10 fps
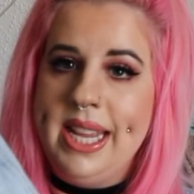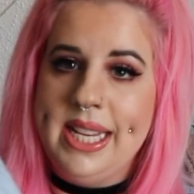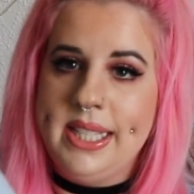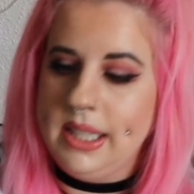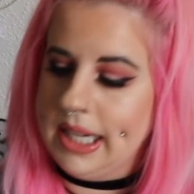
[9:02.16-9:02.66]

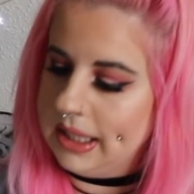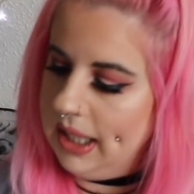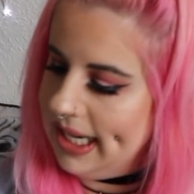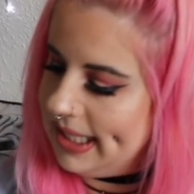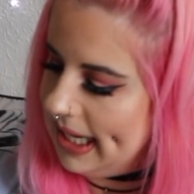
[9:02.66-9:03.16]
these like
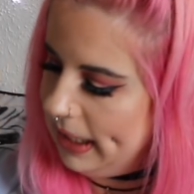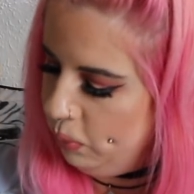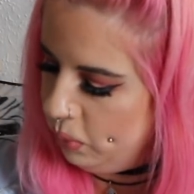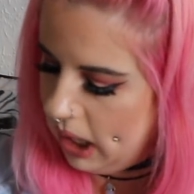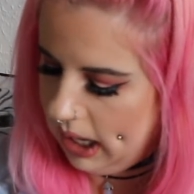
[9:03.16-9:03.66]
light
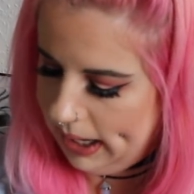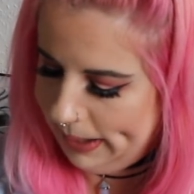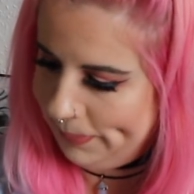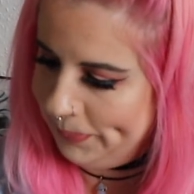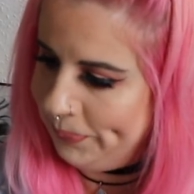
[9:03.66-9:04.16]
denim,
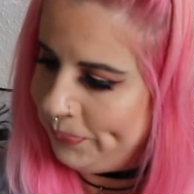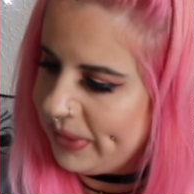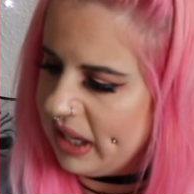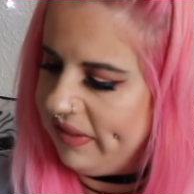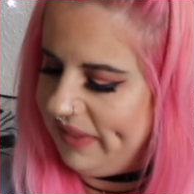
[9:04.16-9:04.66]

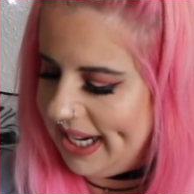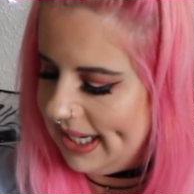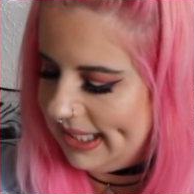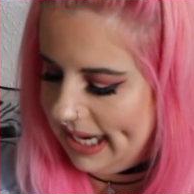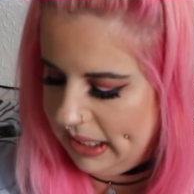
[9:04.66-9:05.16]
like
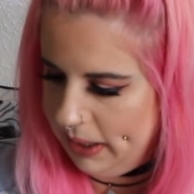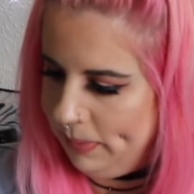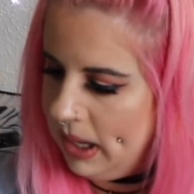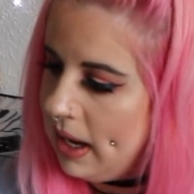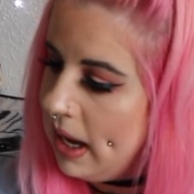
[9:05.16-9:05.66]
faded
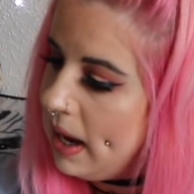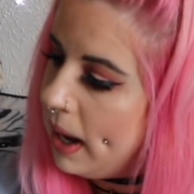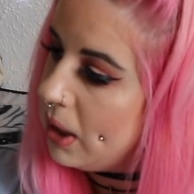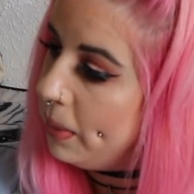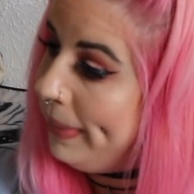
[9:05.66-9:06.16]
denim
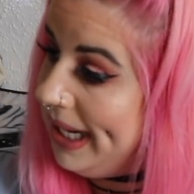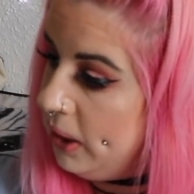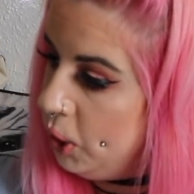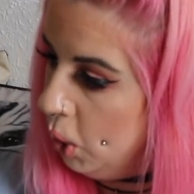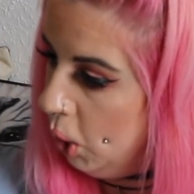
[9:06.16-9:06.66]
mini
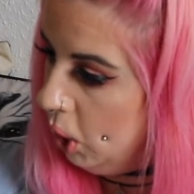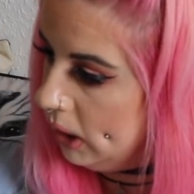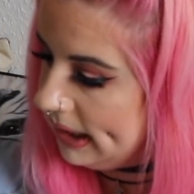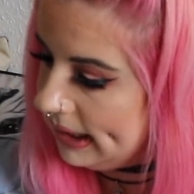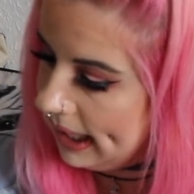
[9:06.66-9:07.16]

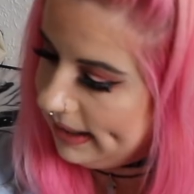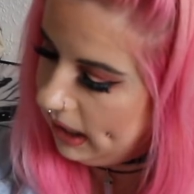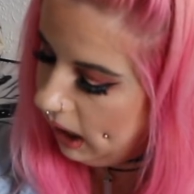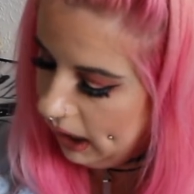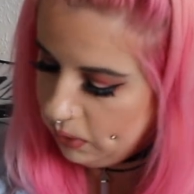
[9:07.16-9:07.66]
shorts, and they're
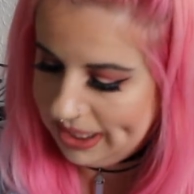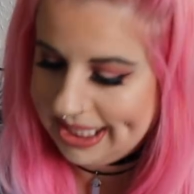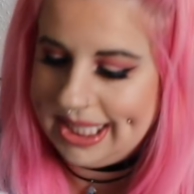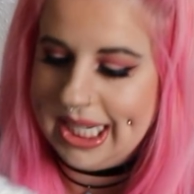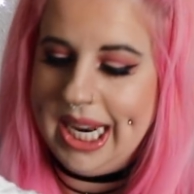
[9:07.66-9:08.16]

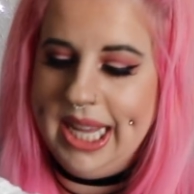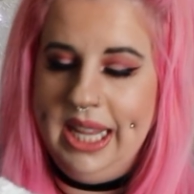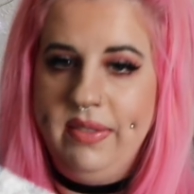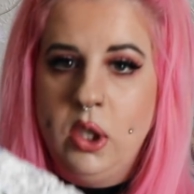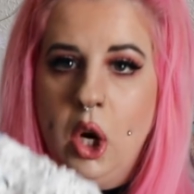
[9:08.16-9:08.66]
high-waisted, and
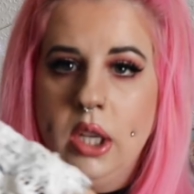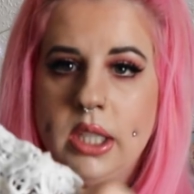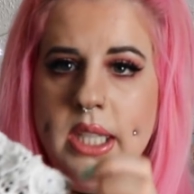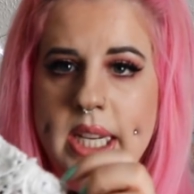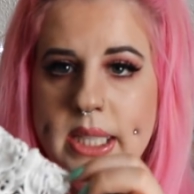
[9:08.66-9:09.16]
they've
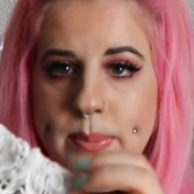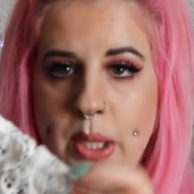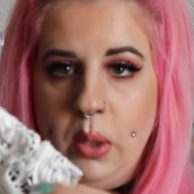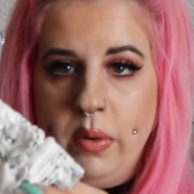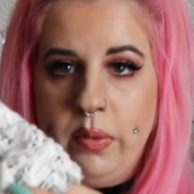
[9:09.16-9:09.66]
got this
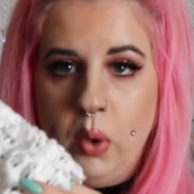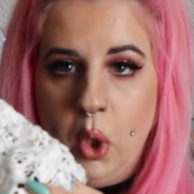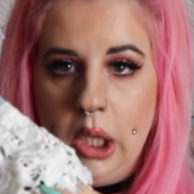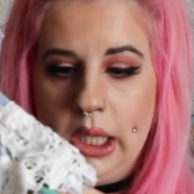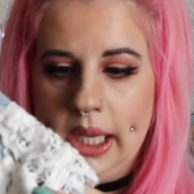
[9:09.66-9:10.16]

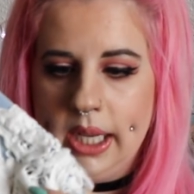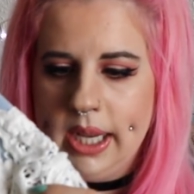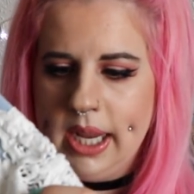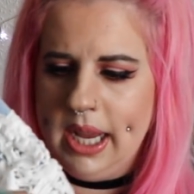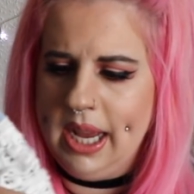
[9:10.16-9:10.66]
beautiful,
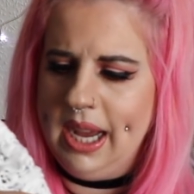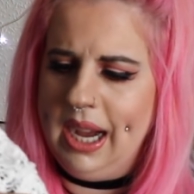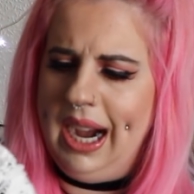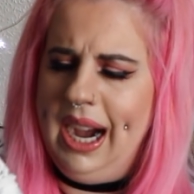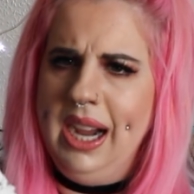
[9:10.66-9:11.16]

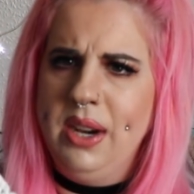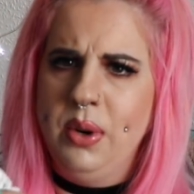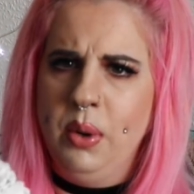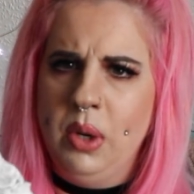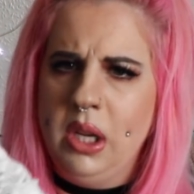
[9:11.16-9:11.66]
I don't
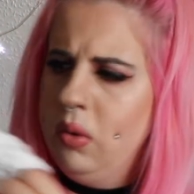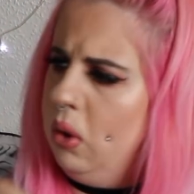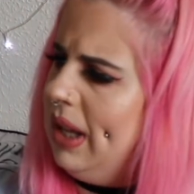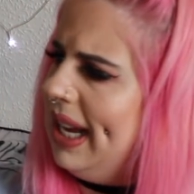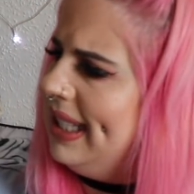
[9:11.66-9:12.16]
know what you
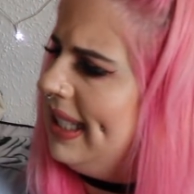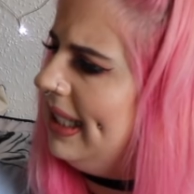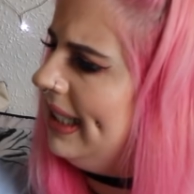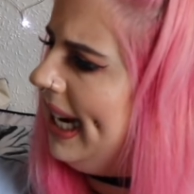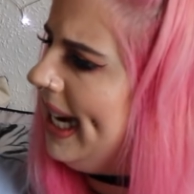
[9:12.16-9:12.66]
call that, is
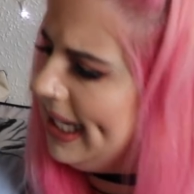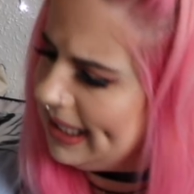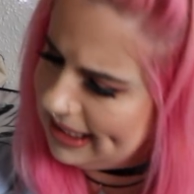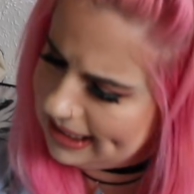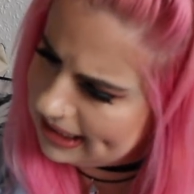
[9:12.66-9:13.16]
it
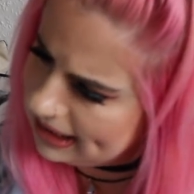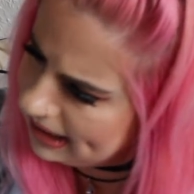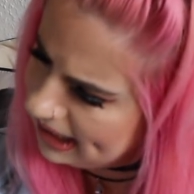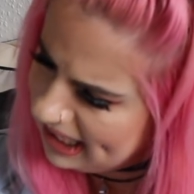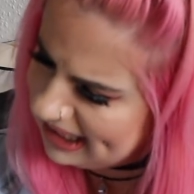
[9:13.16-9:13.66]
lace?
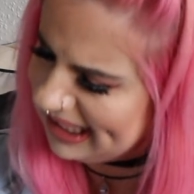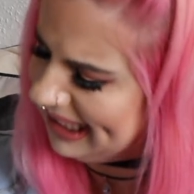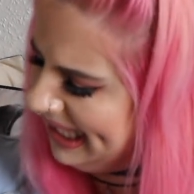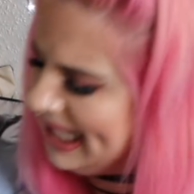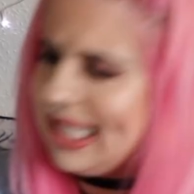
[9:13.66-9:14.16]
Like
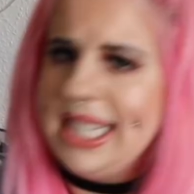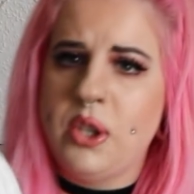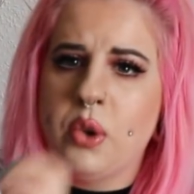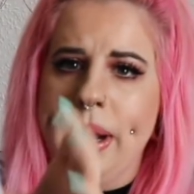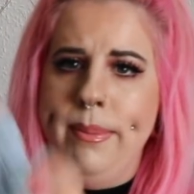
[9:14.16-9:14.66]
lacy
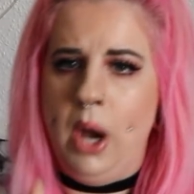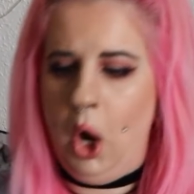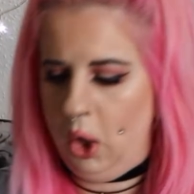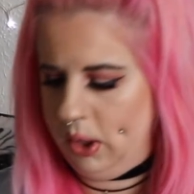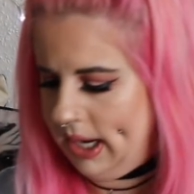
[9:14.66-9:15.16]
trim
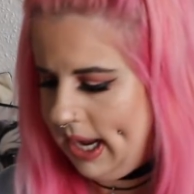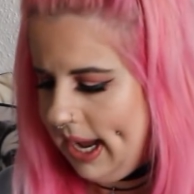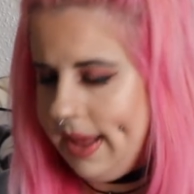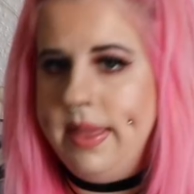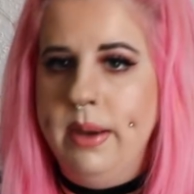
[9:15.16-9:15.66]
on
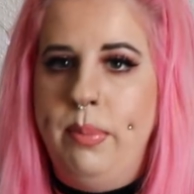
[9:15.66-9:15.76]
the